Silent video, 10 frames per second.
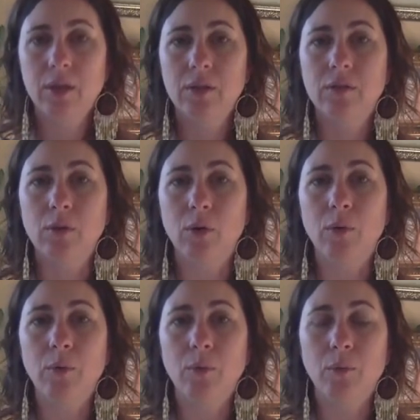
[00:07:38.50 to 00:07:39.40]
So
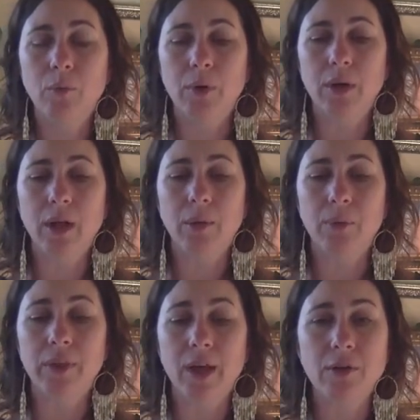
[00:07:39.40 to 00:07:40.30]

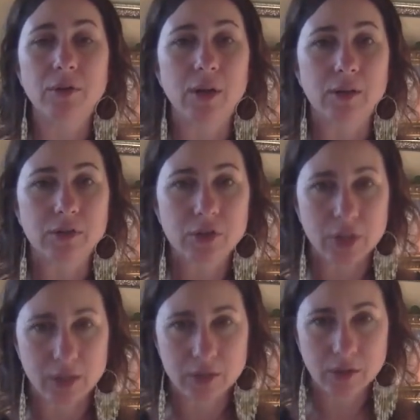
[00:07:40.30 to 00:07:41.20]
without, you're not
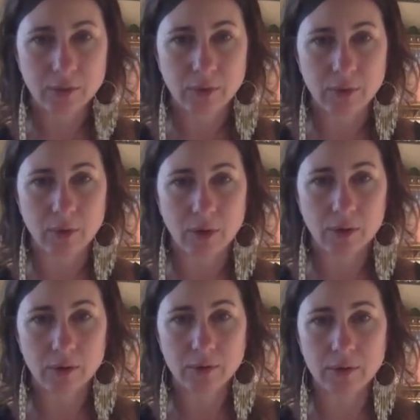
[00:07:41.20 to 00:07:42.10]
changing what you
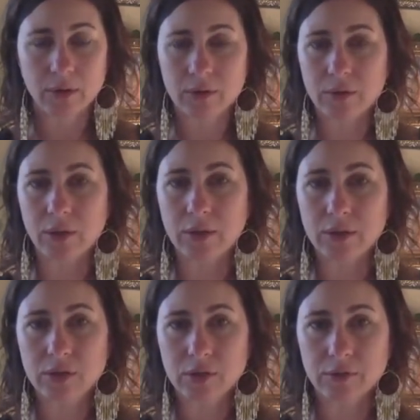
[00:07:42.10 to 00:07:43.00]
are, you're not trying to
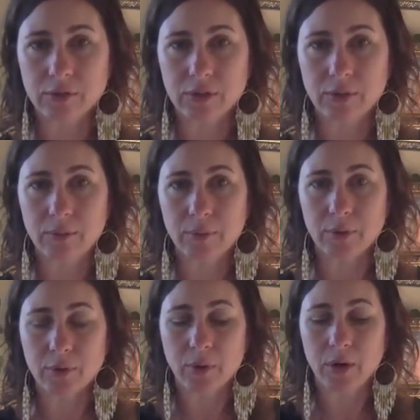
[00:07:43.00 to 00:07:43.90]
shift it, but
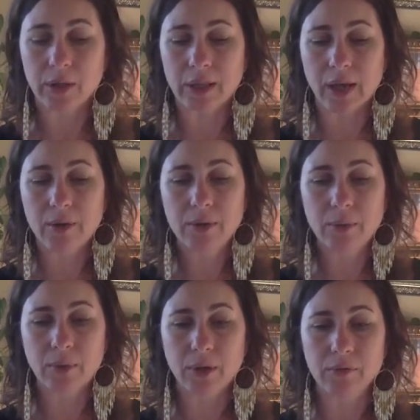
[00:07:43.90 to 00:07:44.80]
you are
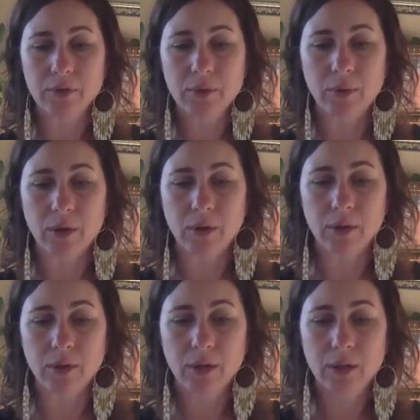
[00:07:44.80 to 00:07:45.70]
allowing whatever you
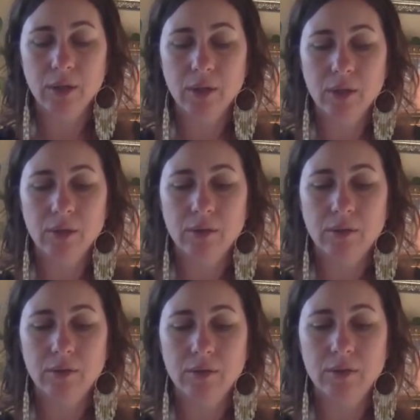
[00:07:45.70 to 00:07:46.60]
are
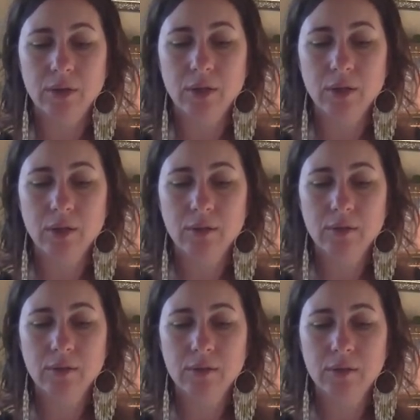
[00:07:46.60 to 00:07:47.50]
to
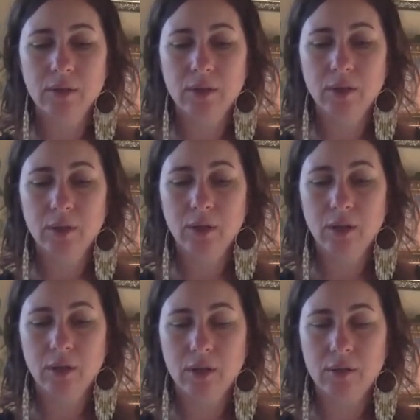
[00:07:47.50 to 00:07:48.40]
just
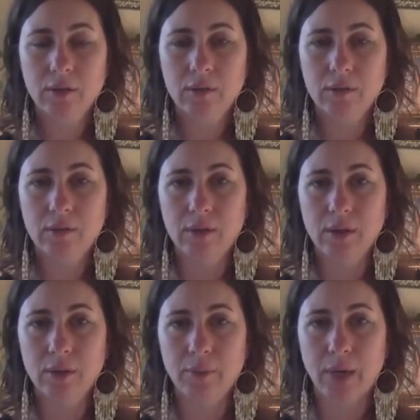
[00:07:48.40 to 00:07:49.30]

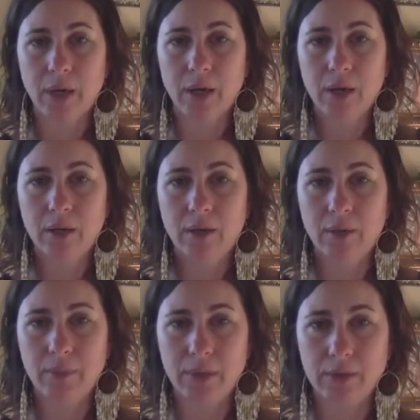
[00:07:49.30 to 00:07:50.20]
sink back,
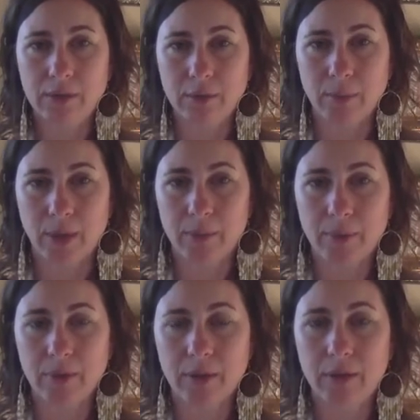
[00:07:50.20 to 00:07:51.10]
coming into your back
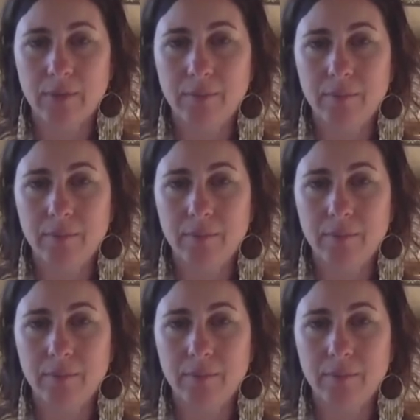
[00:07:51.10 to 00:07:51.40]
body,